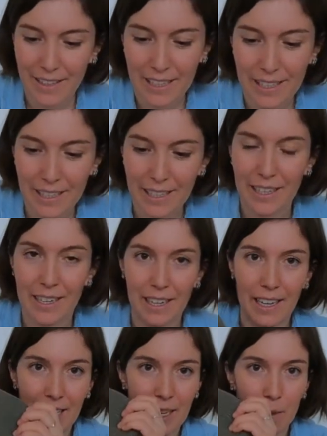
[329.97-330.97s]
Then
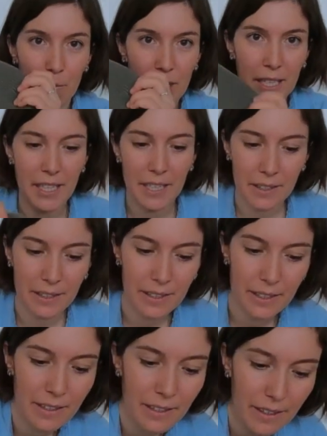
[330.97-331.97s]
a beanie
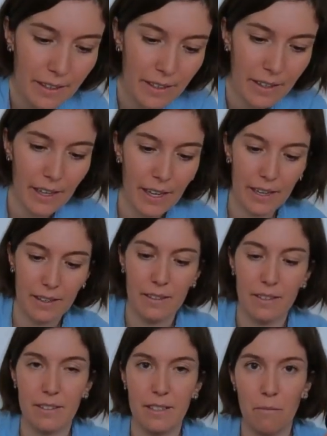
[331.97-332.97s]
and
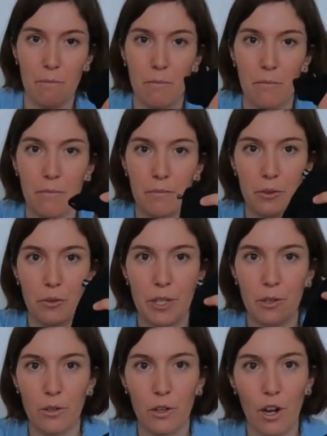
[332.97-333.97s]
some
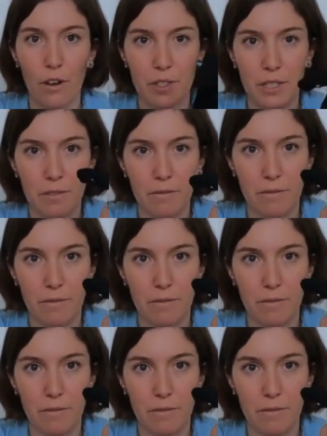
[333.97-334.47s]
merino cloth.